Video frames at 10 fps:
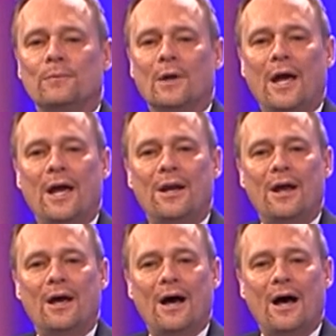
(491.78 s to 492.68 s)
And
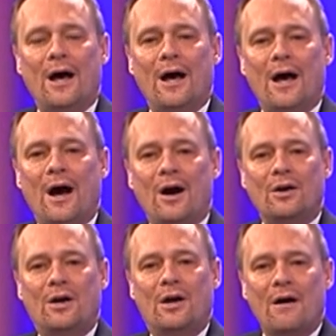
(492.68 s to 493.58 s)
our
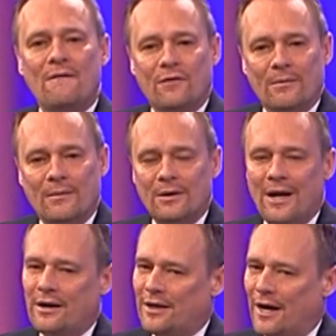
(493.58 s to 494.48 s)
government,
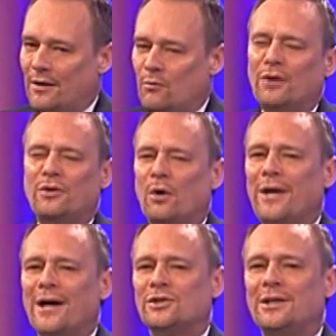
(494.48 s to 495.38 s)
not yet, well, no,
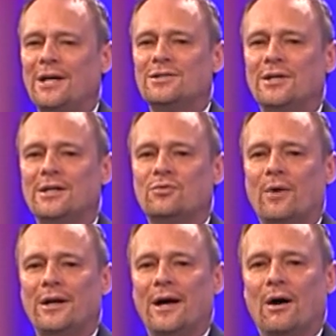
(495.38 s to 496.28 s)
actually, yes, it is
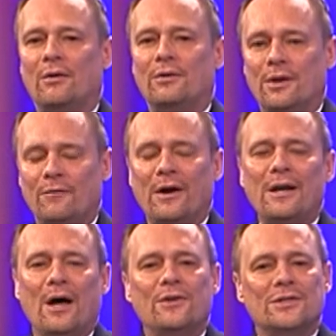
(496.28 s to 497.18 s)
right now. Right
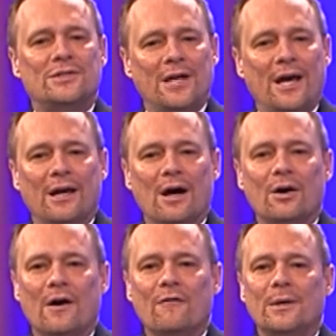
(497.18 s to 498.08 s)
now, this day, our
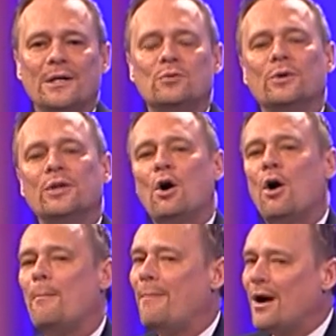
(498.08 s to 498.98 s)
government is what they
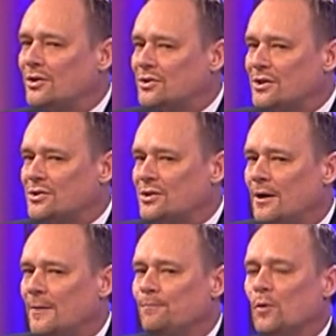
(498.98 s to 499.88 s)
call Marxist,
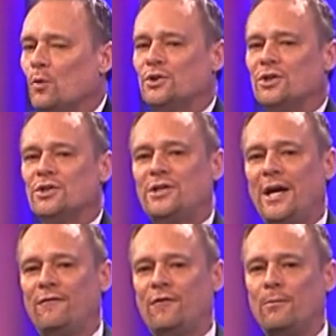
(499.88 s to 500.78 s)
which is
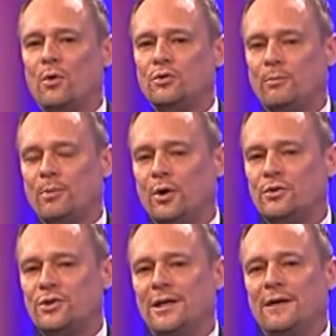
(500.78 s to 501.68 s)
take from those who
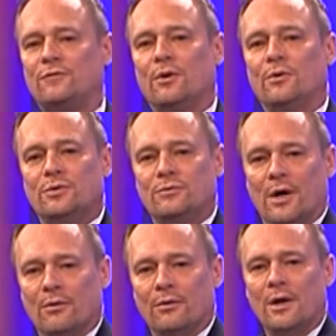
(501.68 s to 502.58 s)
produce and give to those who
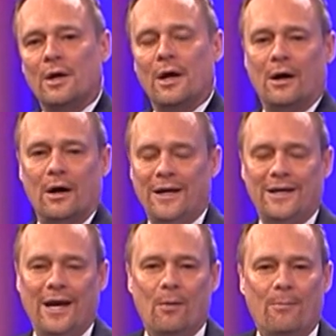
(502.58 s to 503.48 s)
don't.
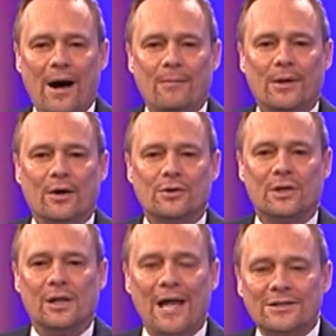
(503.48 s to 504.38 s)
AKA Obamacare is a
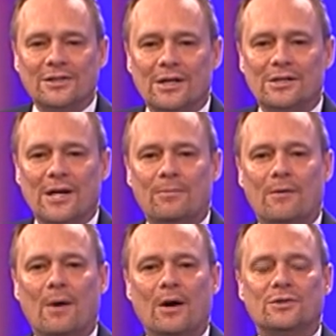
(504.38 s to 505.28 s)
classic example
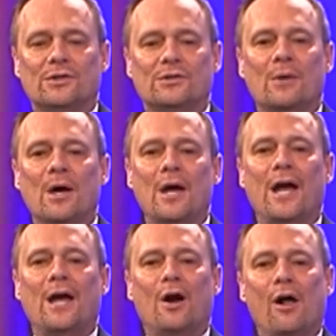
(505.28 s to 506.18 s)
of Marxism.
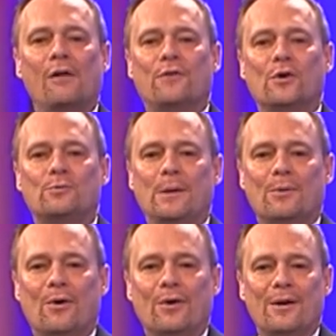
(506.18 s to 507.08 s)
And all of those people
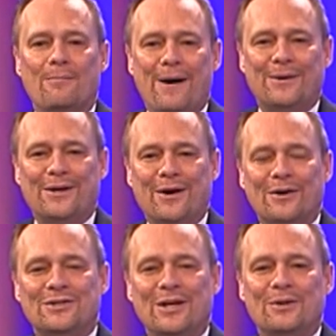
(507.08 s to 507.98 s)
who are in Obamacare
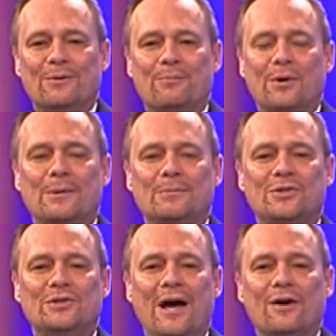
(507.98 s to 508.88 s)
are seeing their premiums
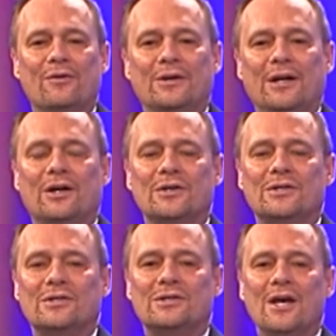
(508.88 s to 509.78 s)
staggering
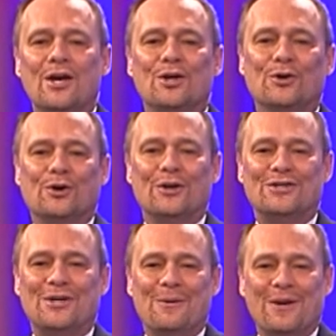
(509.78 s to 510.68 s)
increases. You're going to
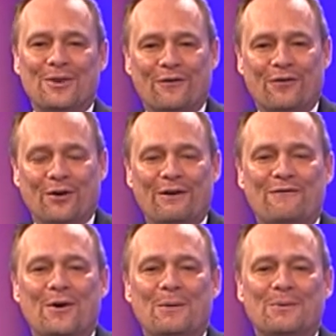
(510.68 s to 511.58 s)
see another
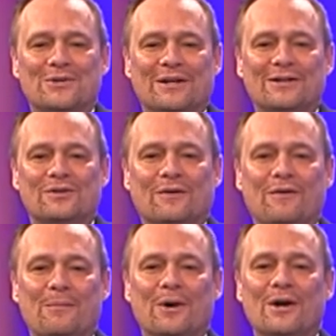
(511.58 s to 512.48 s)
30–40% this
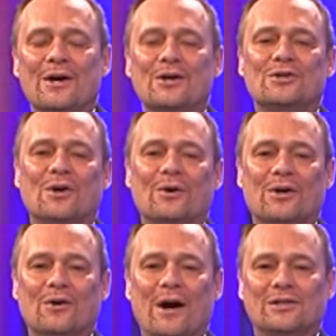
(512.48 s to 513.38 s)
November. So
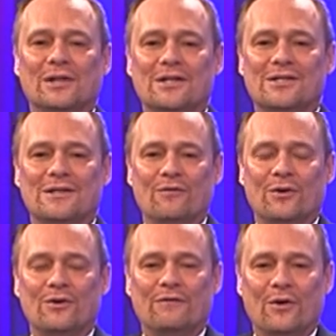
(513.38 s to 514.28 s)
congratulations,
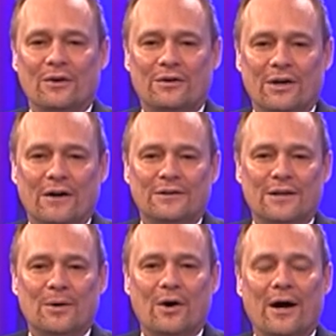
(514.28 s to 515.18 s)
everyone who voted
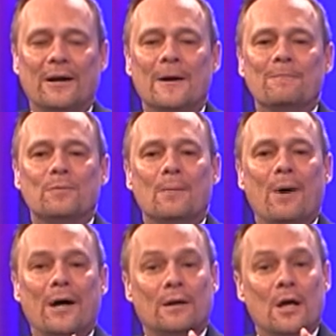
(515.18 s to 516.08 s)
Democrat.
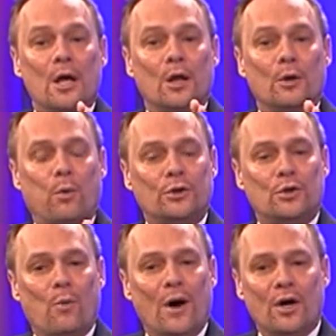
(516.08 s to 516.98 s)
But what
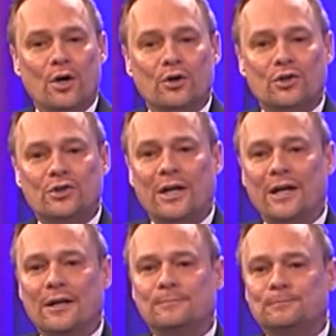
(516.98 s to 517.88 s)
you want to
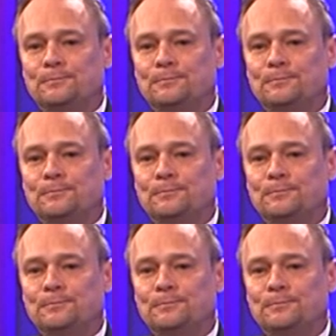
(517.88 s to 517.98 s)
understand